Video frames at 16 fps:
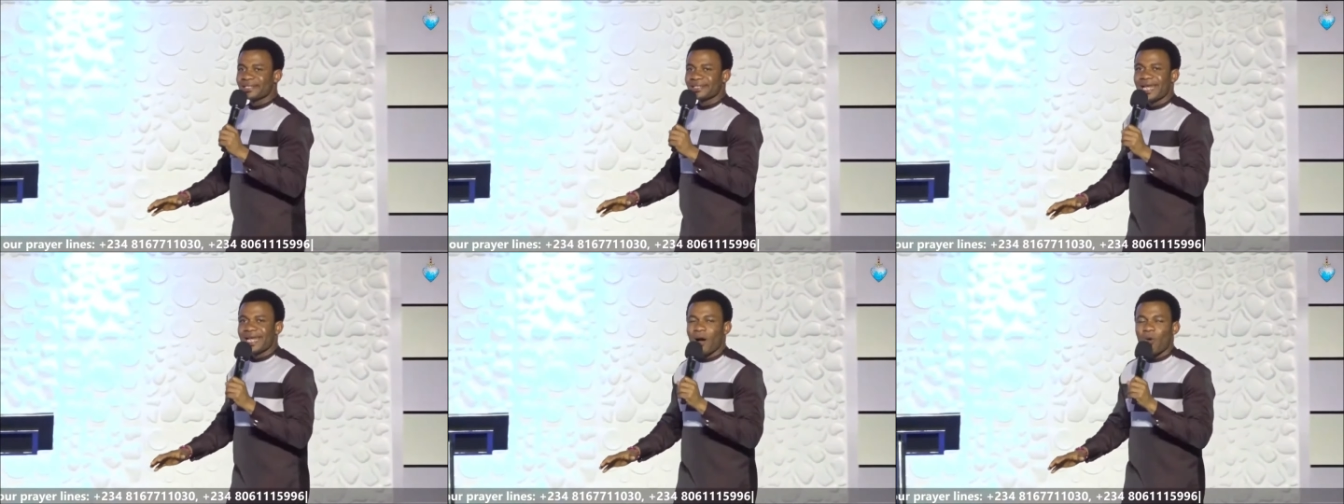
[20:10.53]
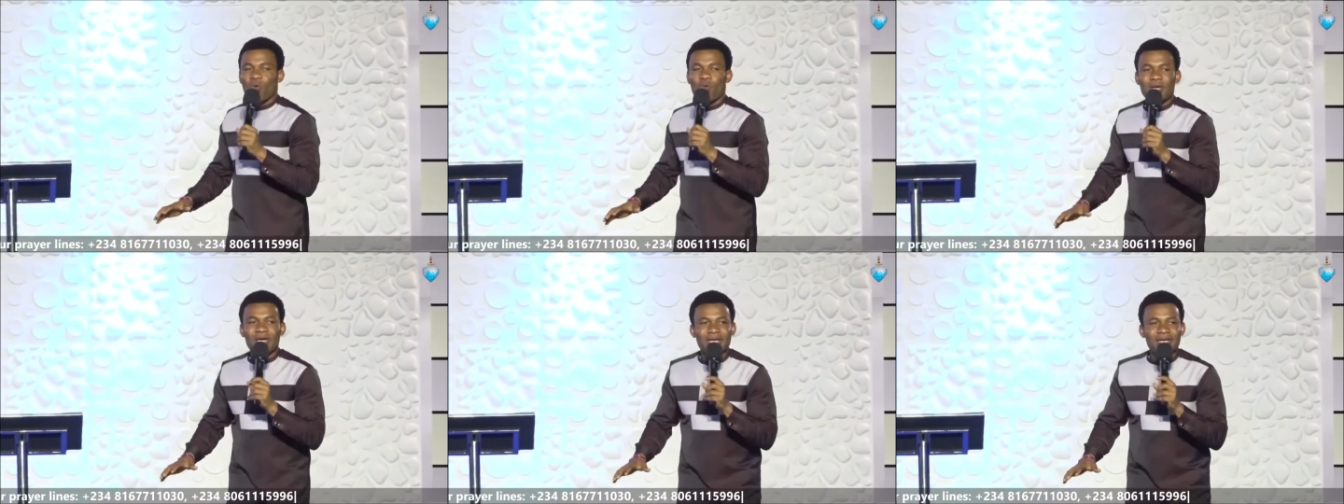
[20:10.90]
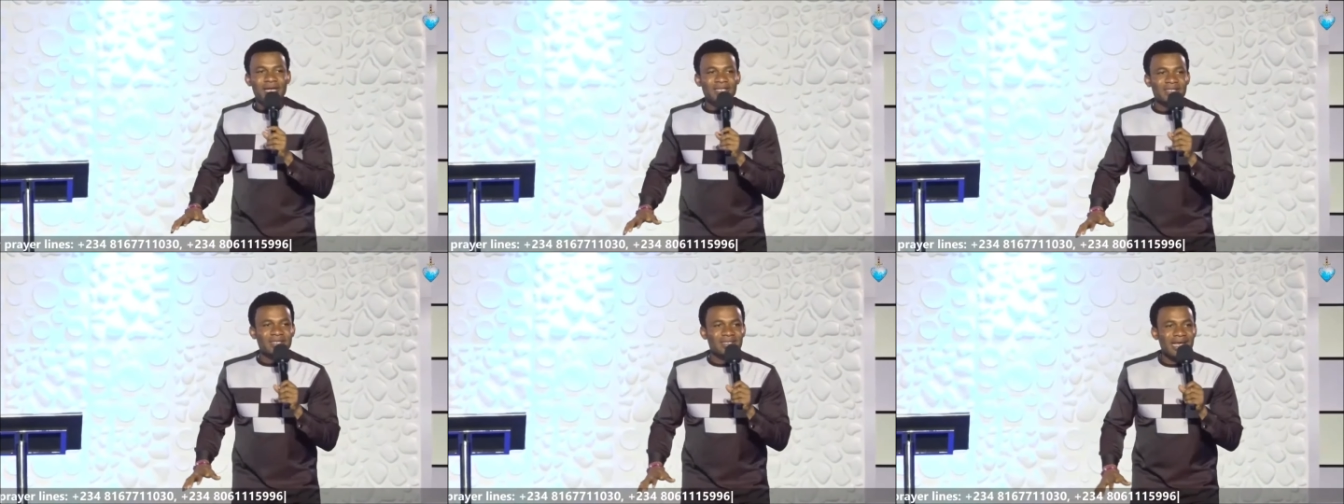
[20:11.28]
their
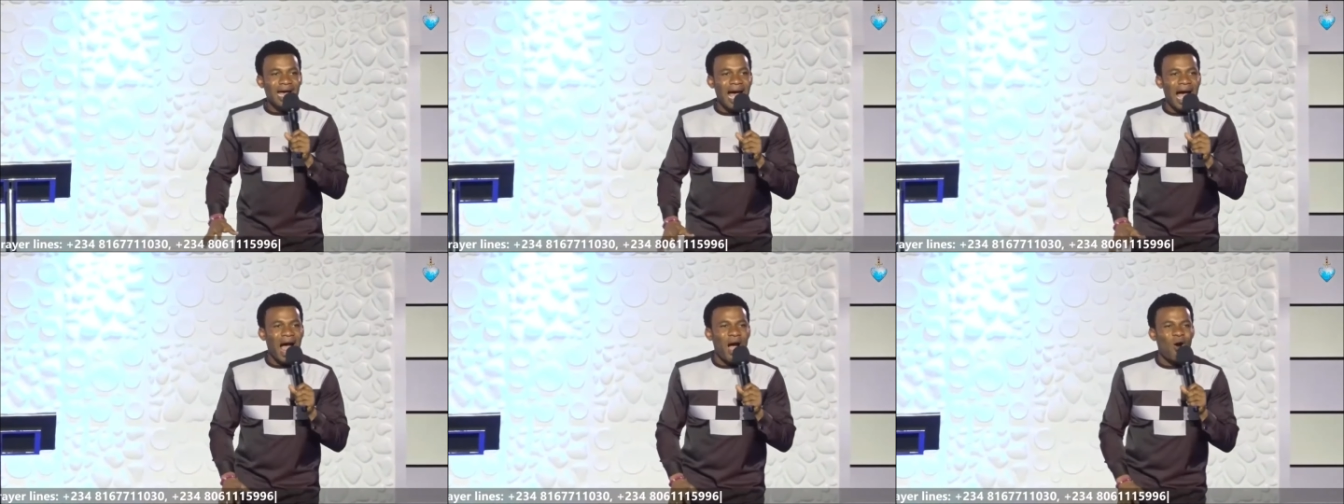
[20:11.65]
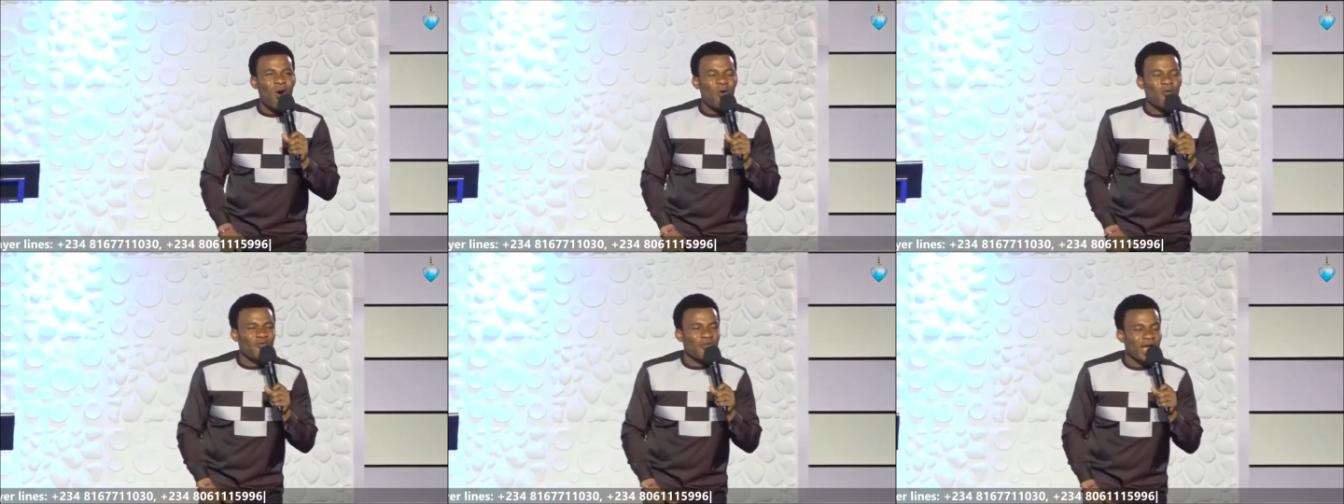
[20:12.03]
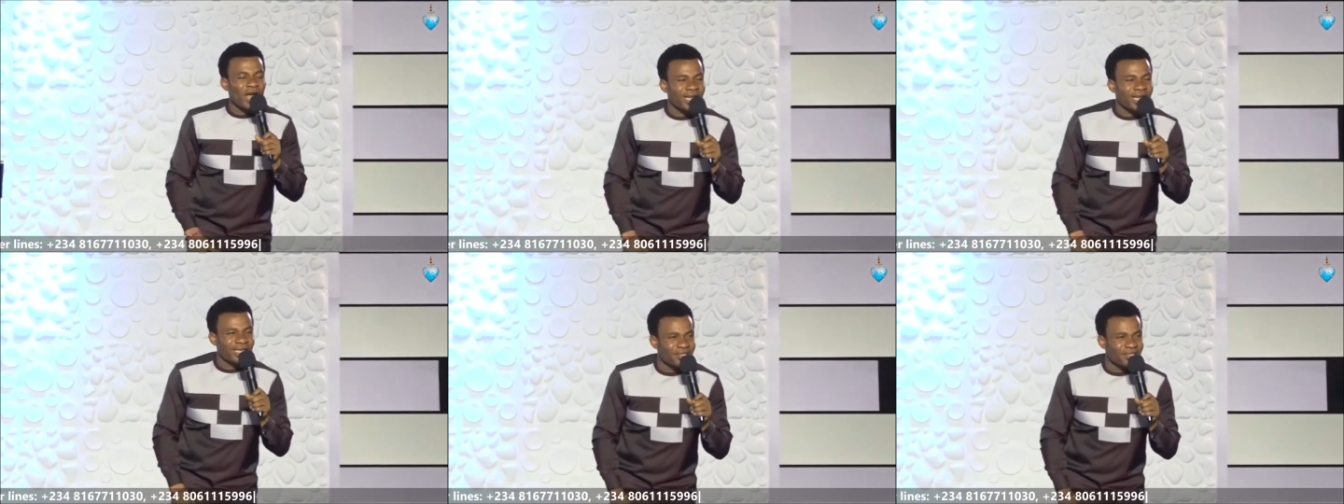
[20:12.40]
weaknesses are
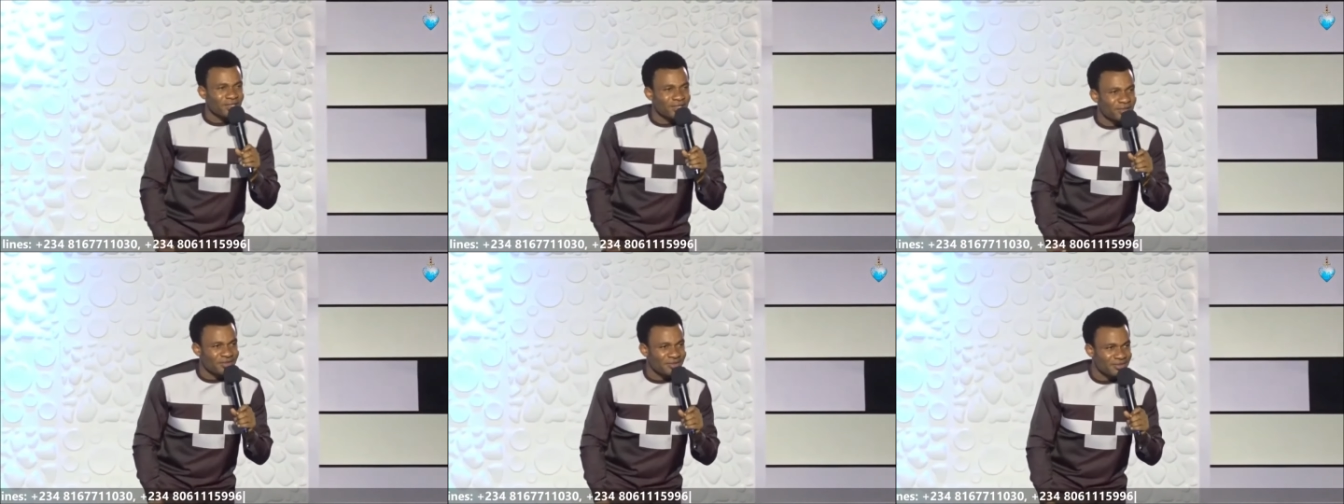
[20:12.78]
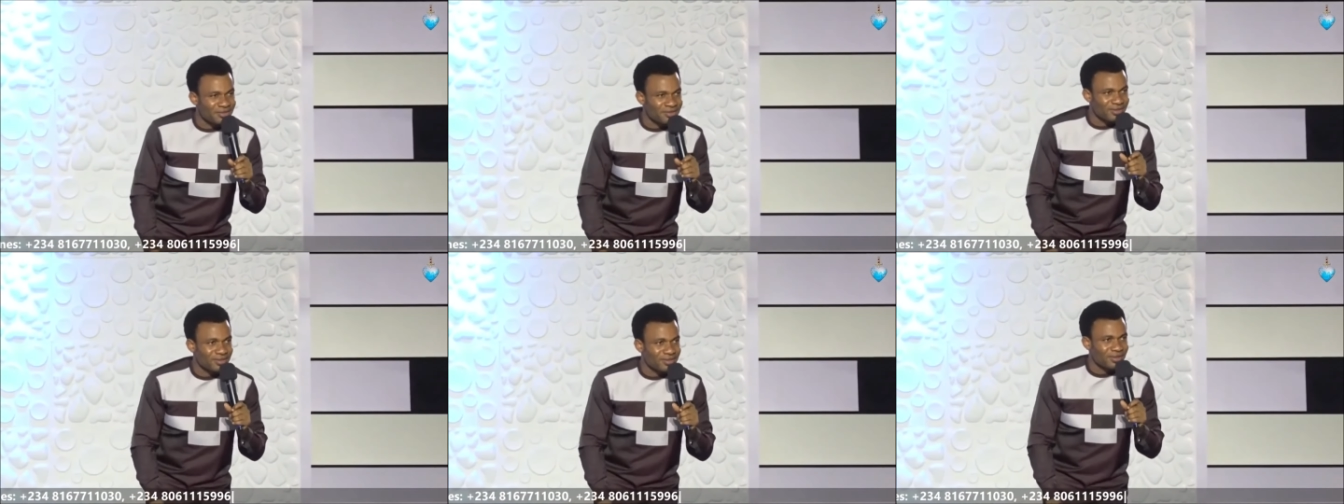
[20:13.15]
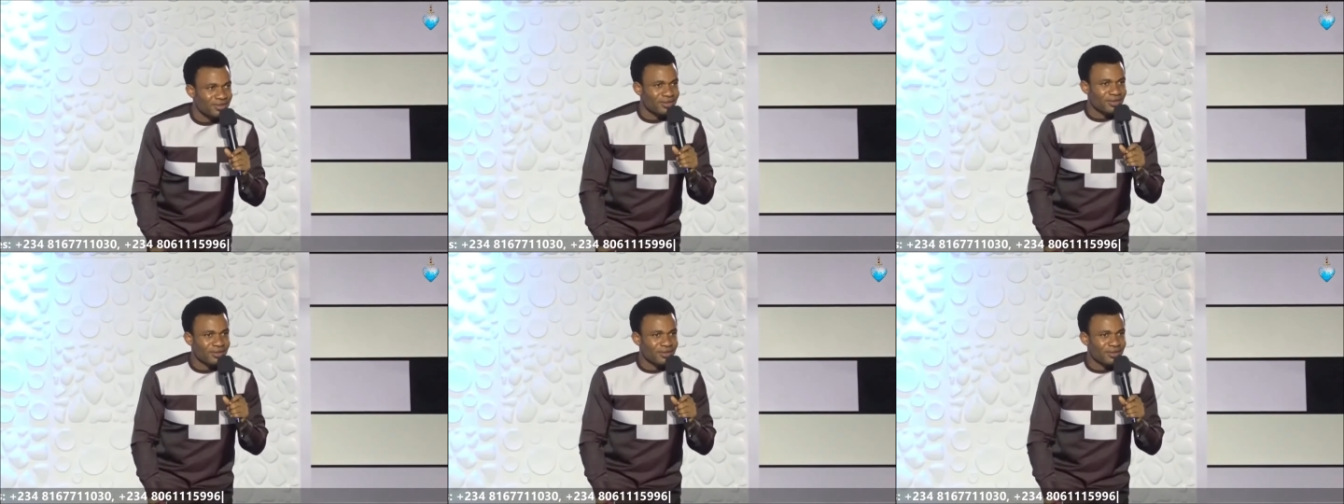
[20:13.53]
offense.